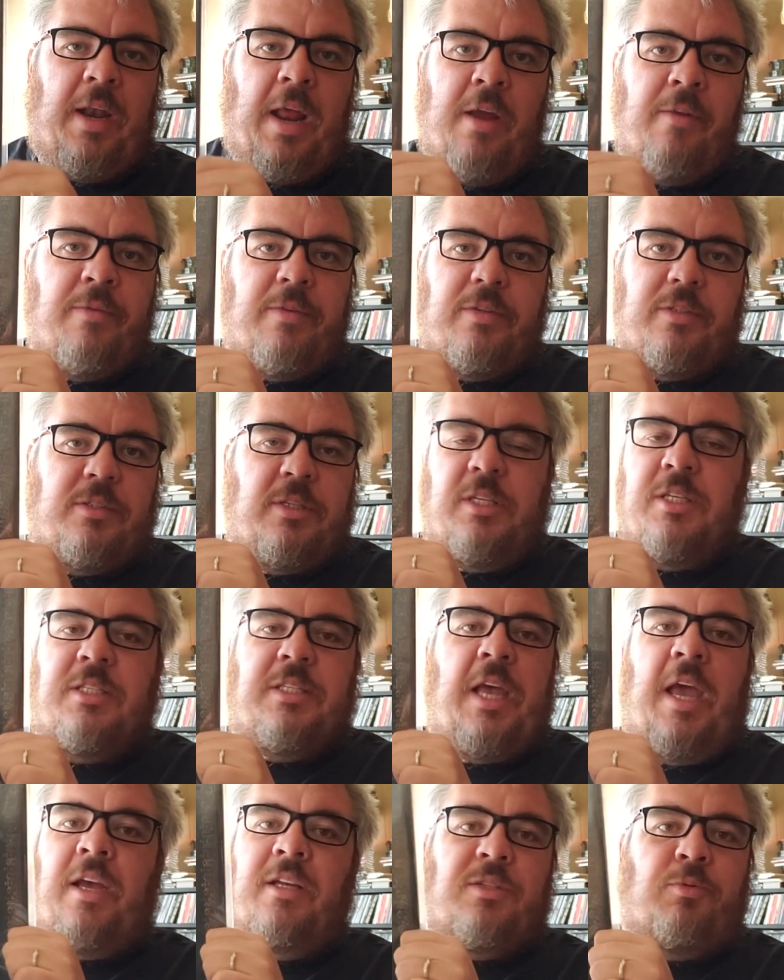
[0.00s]
And to this
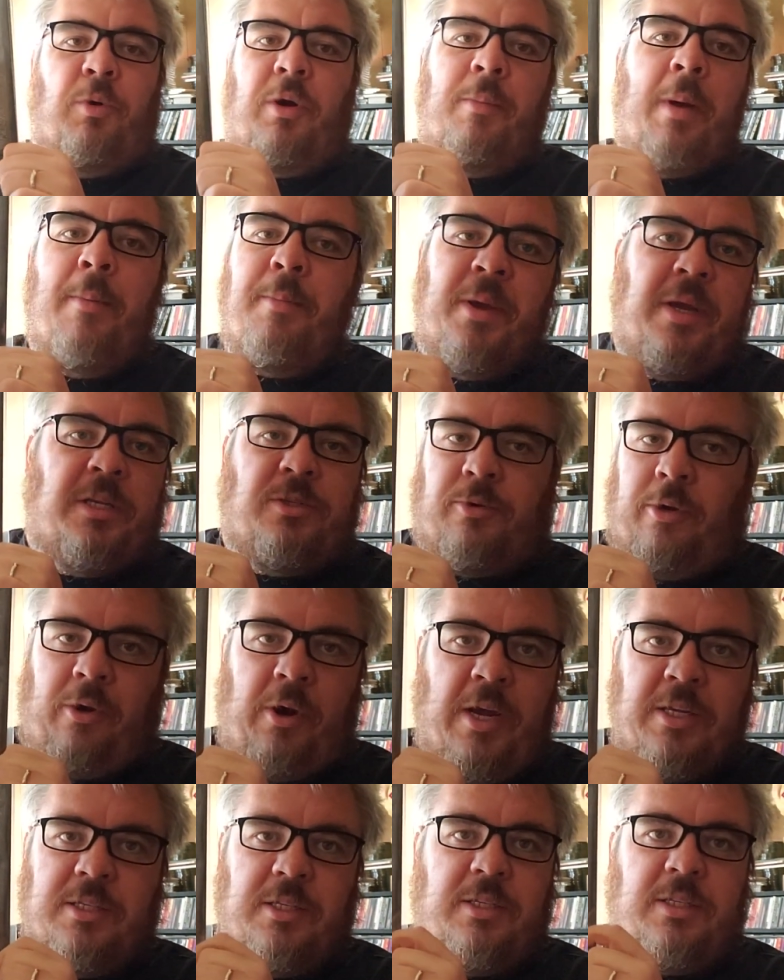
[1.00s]
day, it's one of my biggest
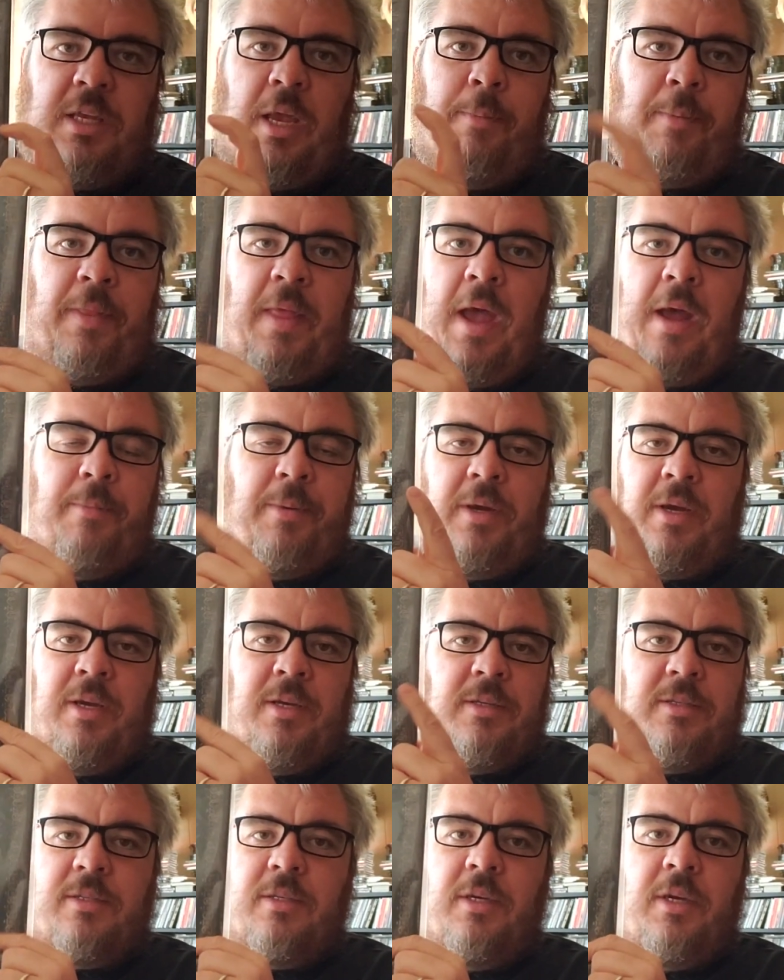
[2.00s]
regrets is skipping that,
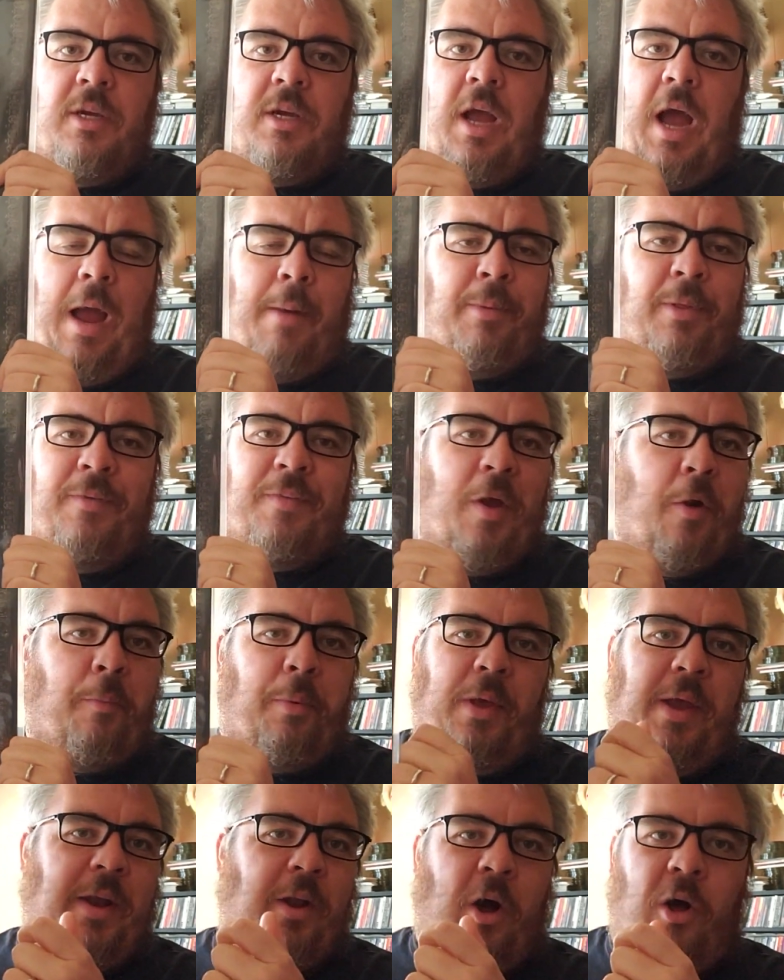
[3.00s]
because I believe they were
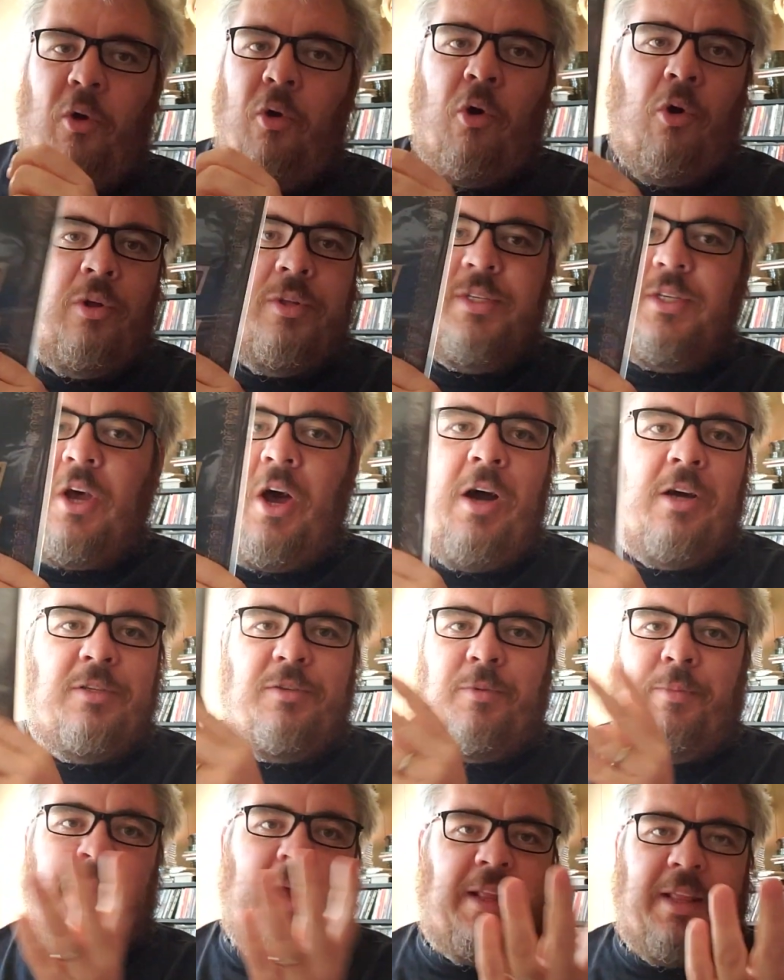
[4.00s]
playing all the old
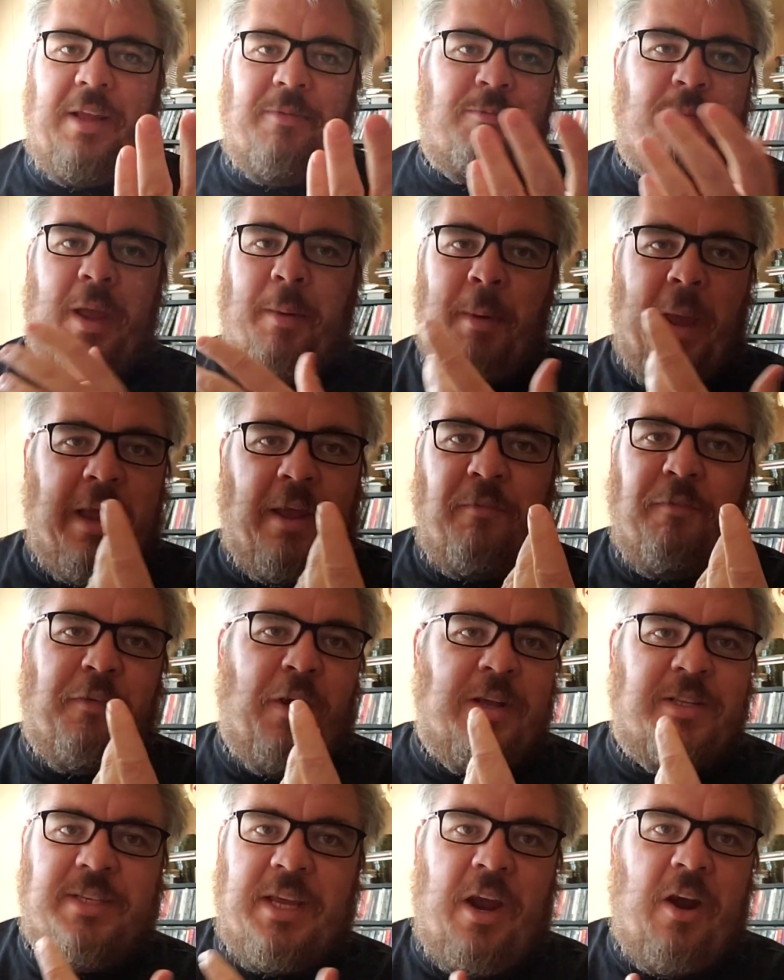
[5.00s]
songs from like the Making
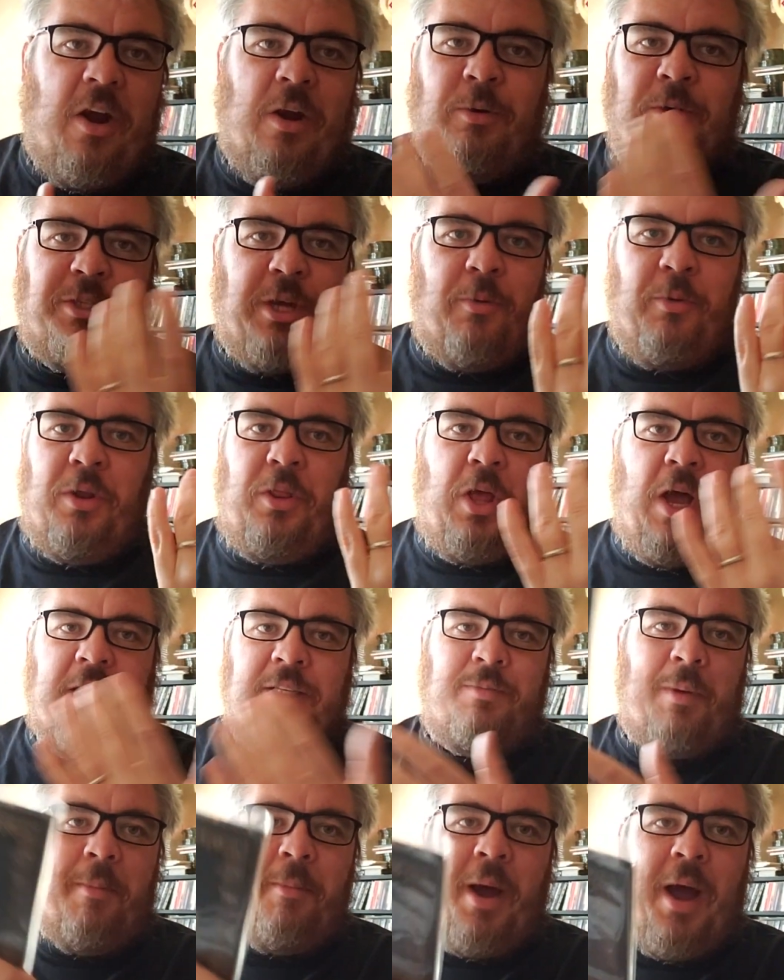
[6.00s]
Friends era, which I would have
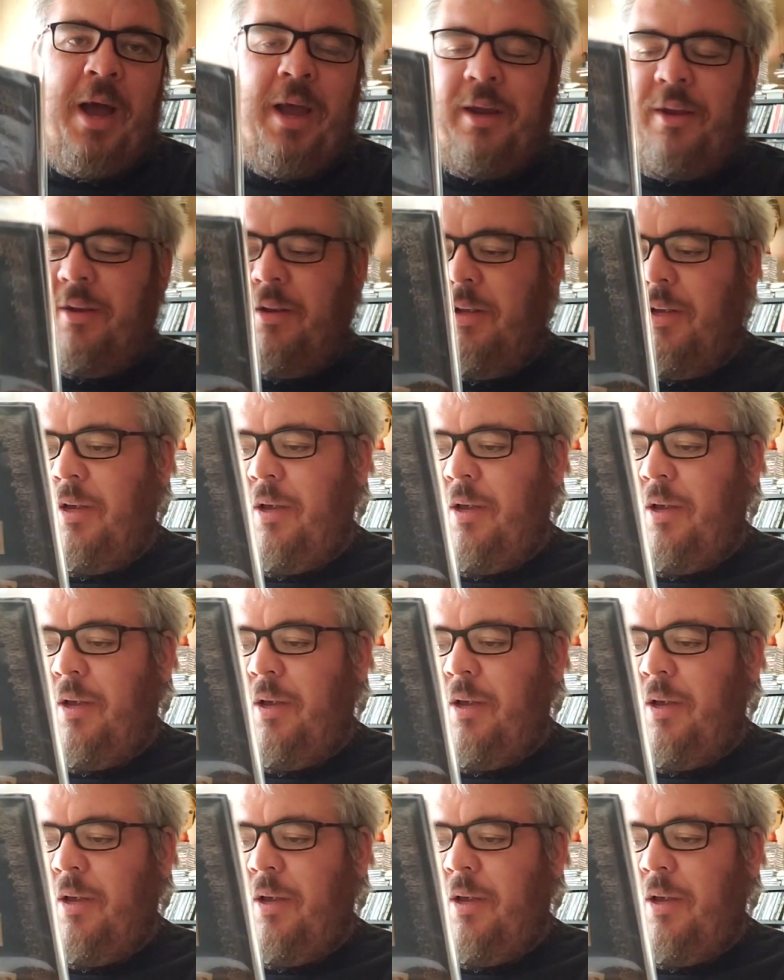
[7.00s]
lost my mind.